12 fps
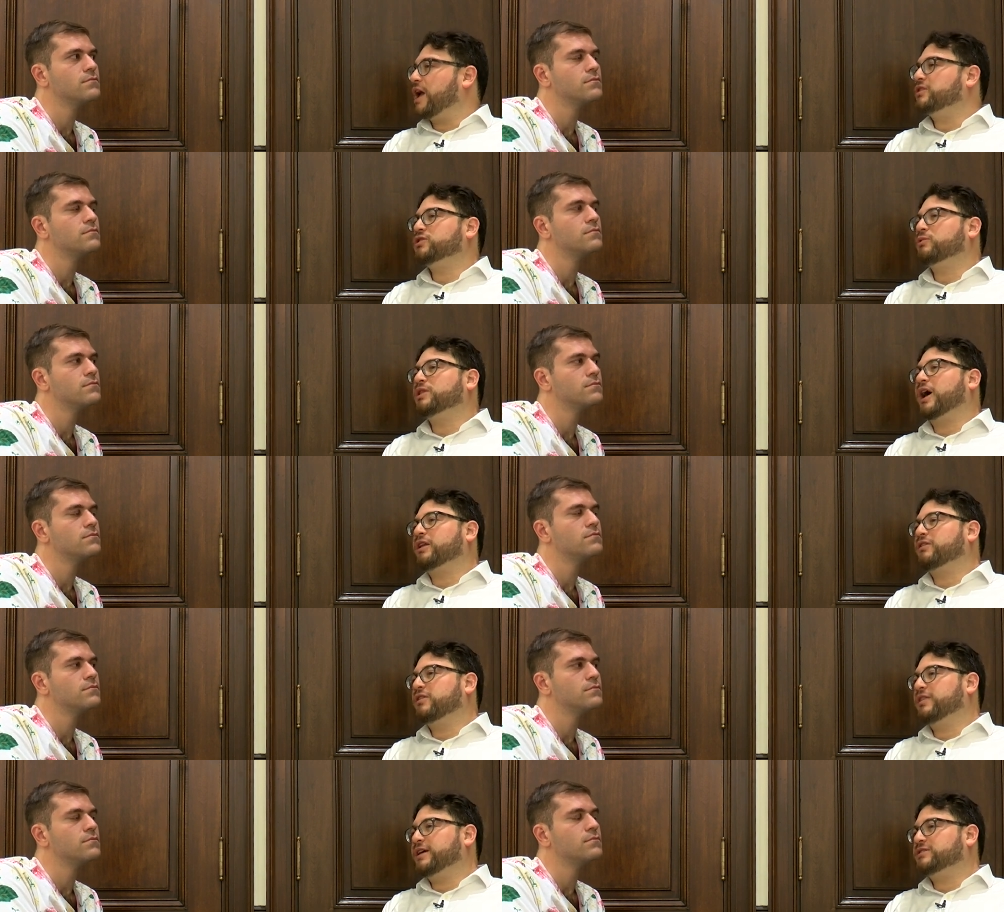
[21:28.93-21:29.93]
Speaker 1: And so a lot
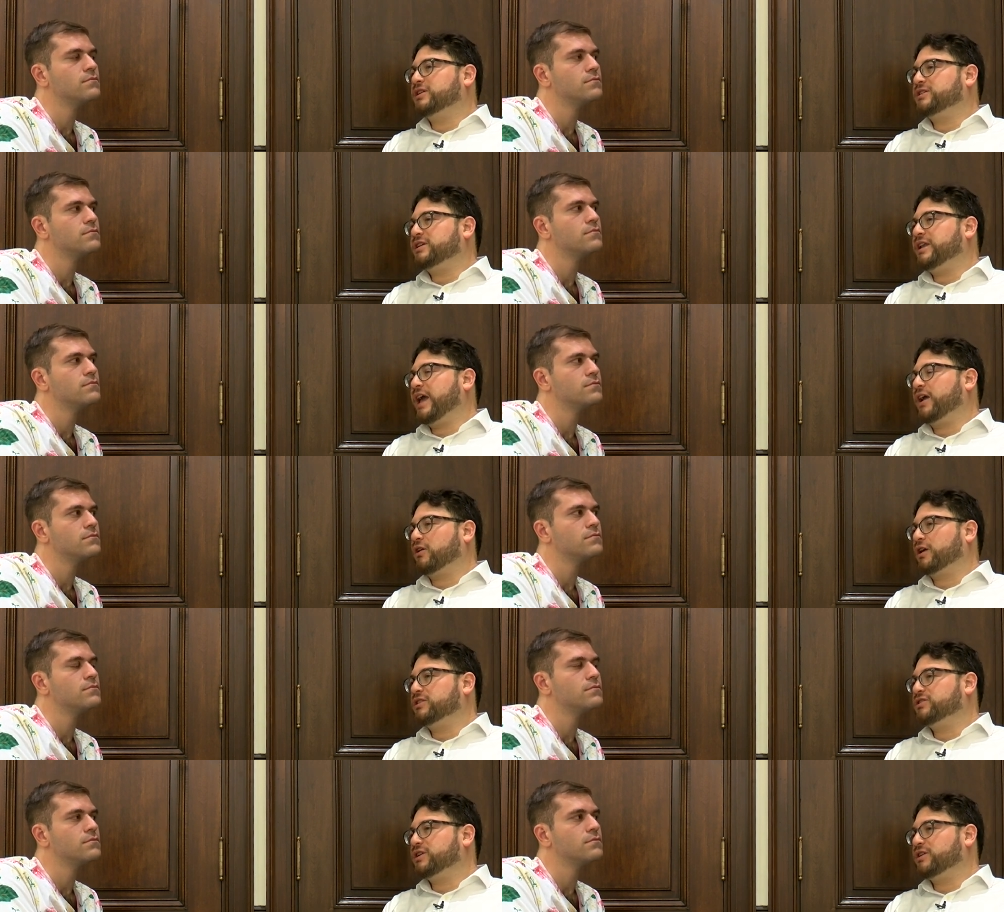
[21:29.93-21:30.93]
of the things that today are
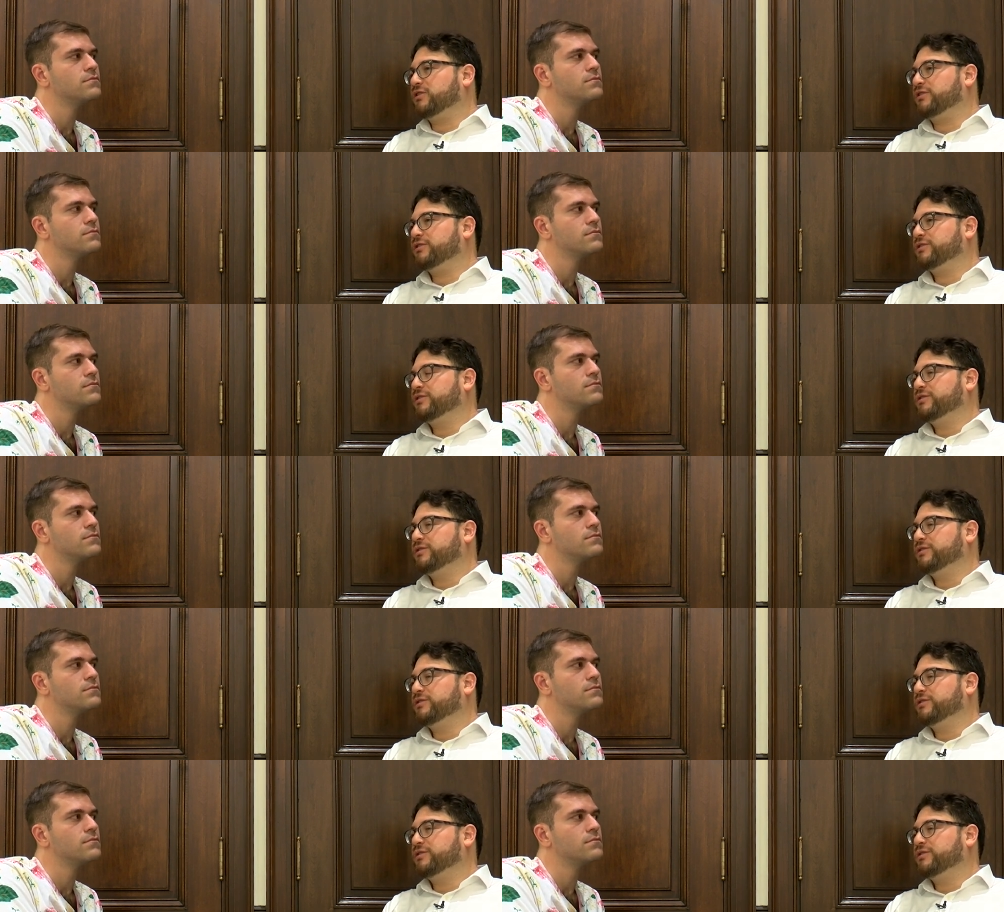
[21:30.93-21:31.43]
considered